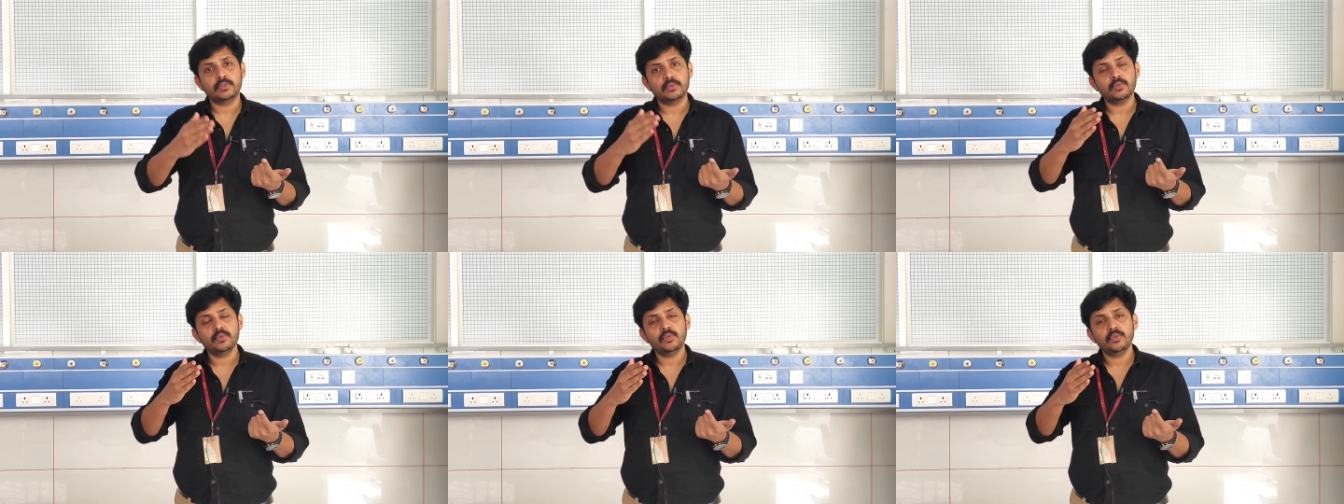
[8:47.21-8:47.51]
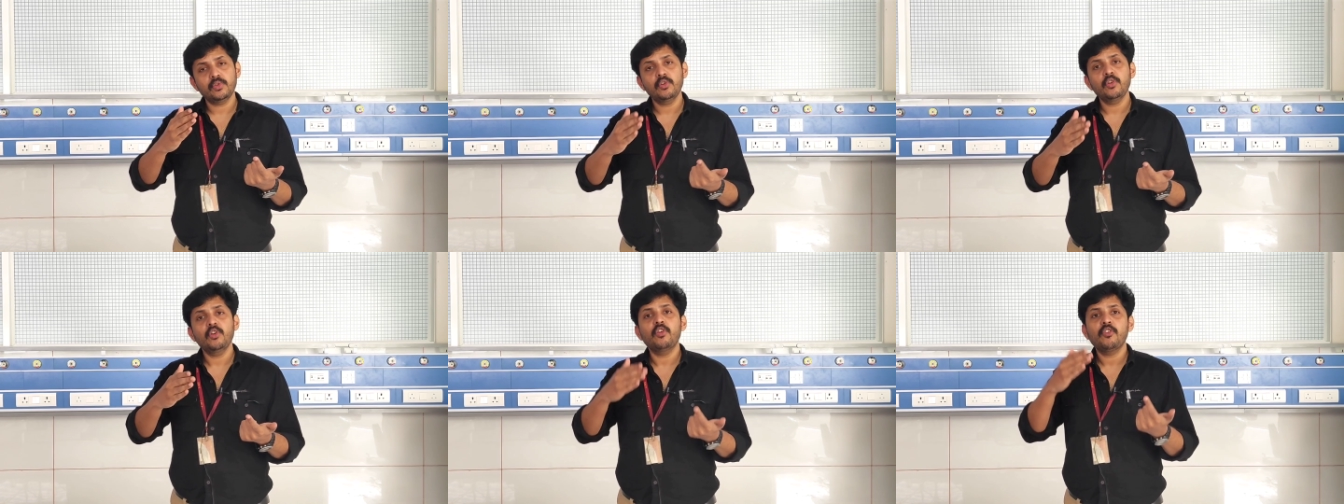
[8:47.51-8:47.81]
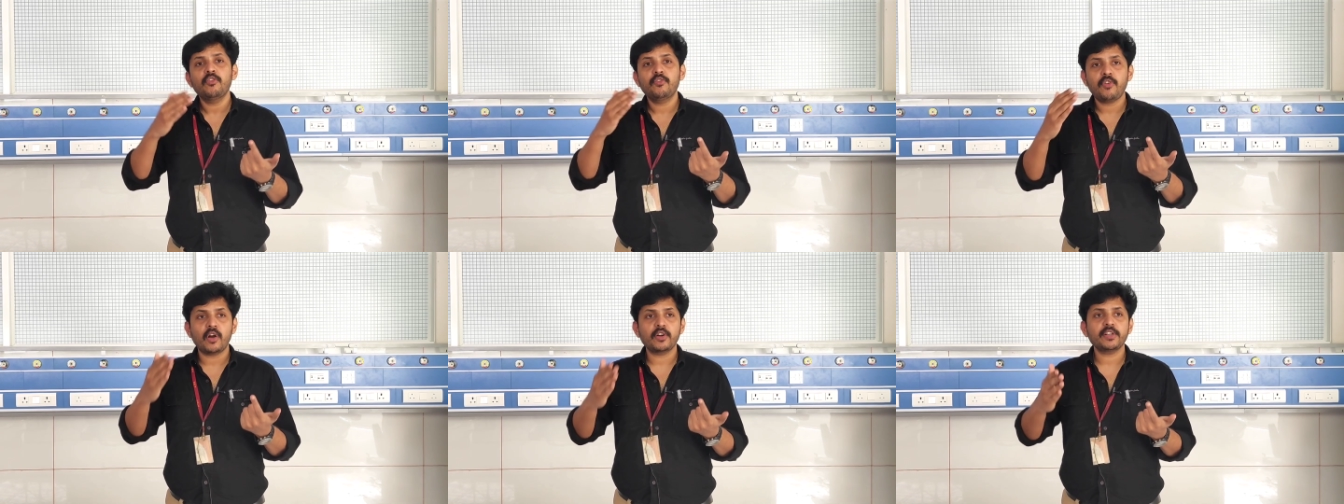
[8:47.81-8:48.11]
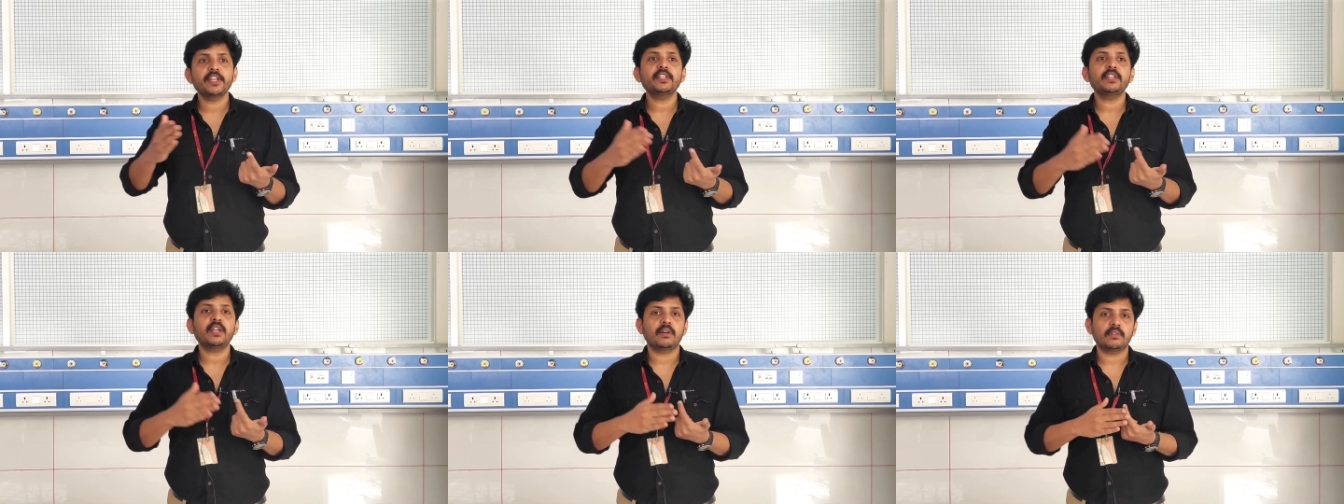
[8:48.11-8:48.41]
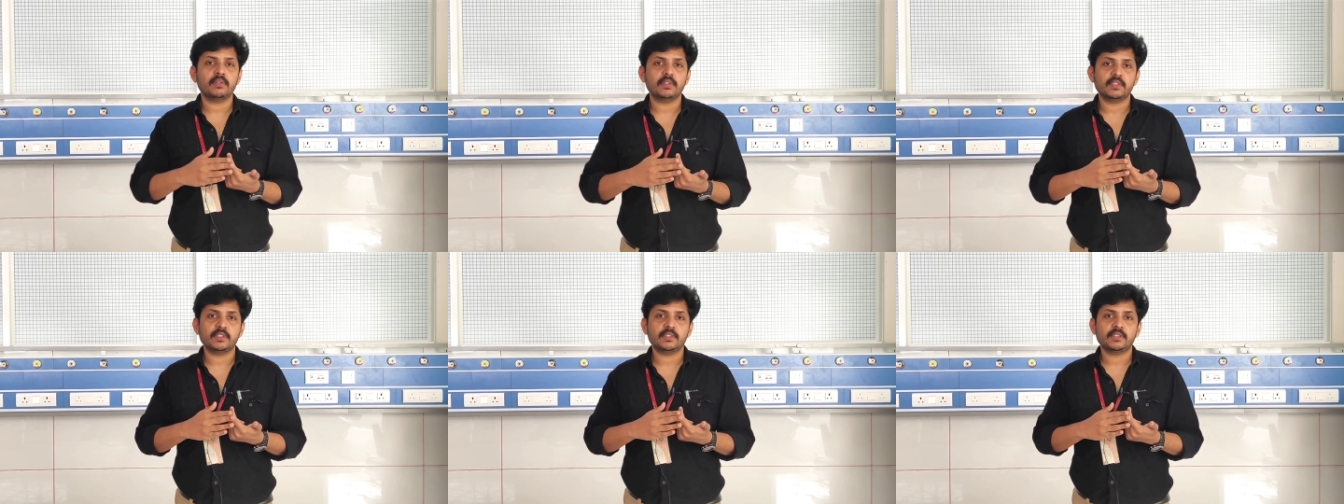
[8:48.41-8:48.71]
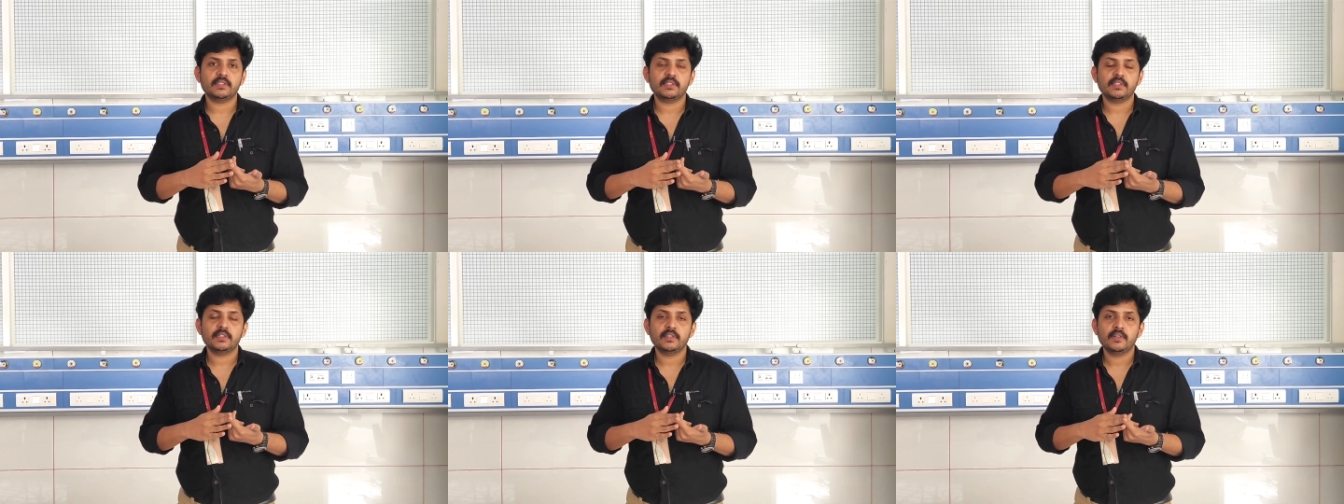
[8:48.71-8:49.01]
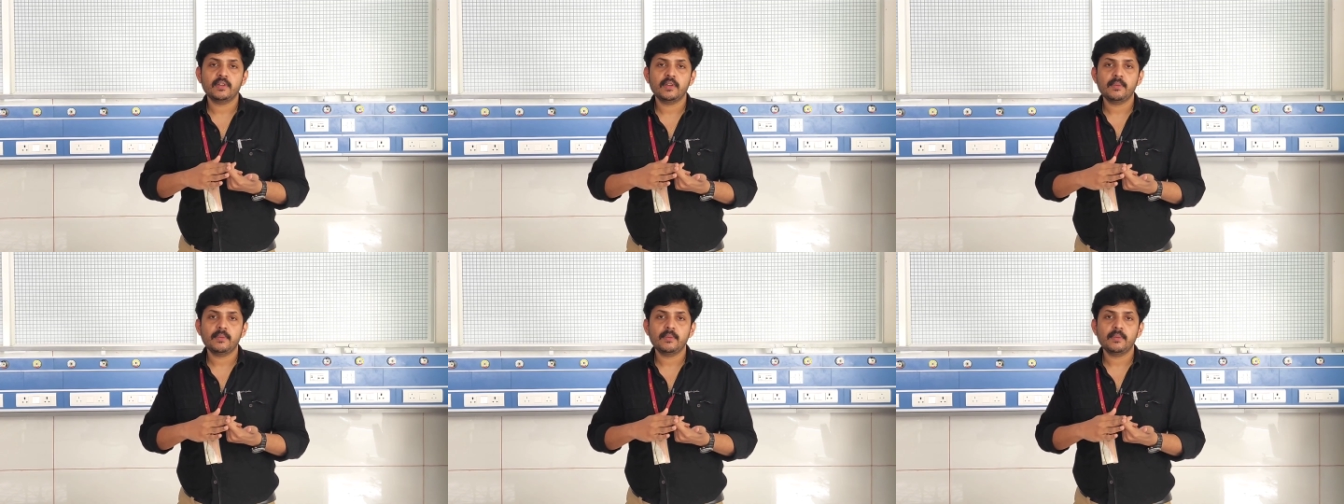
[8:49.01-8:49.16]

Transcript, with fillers: to 48 hours,